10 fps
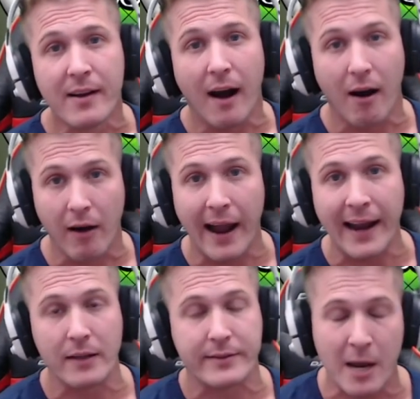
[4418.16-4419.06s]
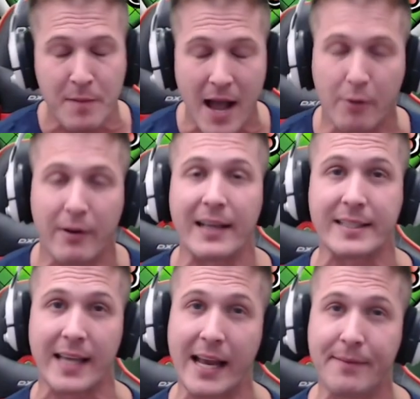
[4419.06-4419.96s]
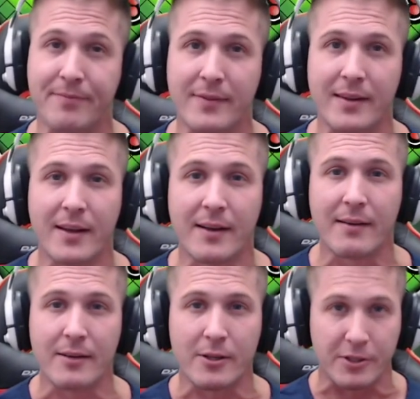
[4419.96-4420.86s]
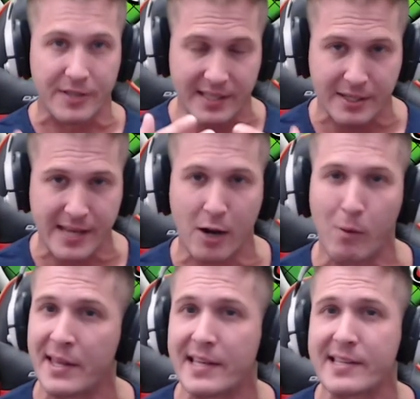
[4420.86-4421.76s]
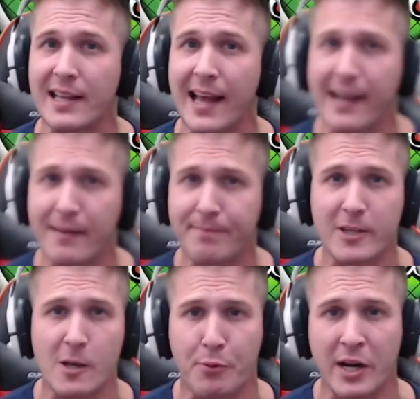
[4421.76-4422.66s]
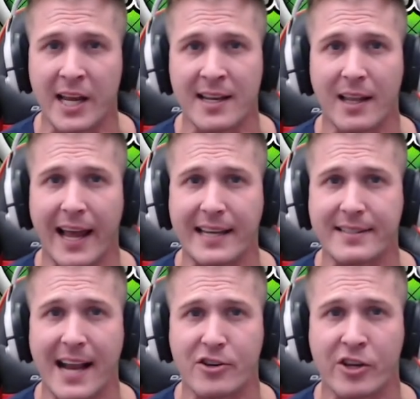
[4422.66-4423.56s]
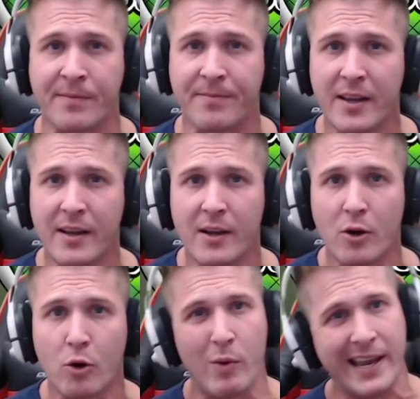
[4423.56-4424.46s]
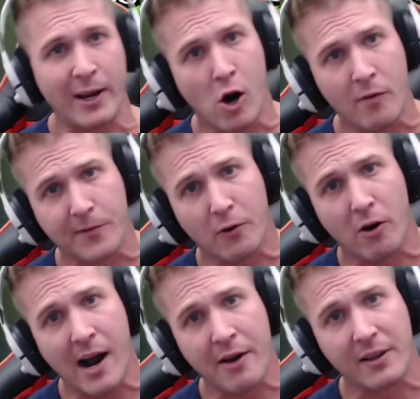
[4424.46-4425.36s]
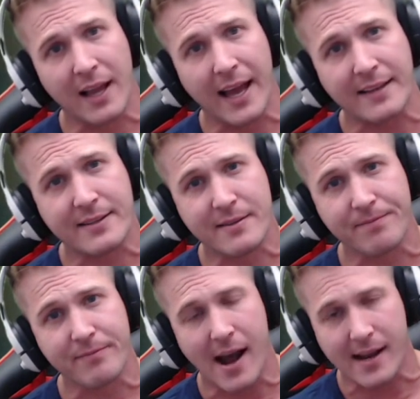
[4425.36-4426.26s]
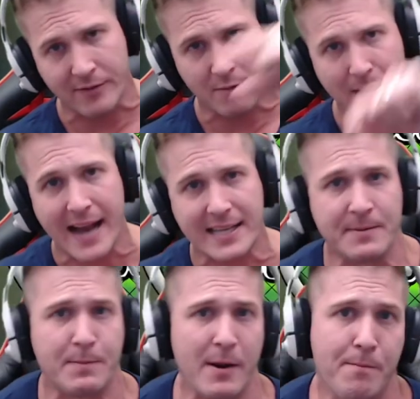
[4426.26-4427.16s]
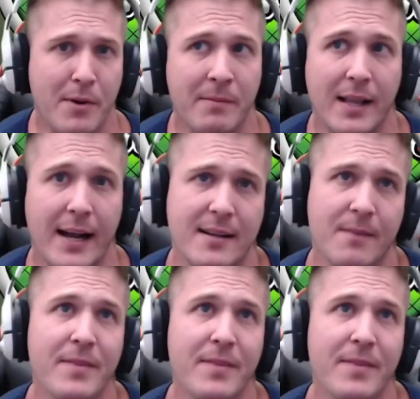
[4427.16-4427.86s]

All right, I'll take back what I said. You just take away the dislike, you put it in the like section. We get over 400 likes, I'll give you back some Spirit Bomb luck.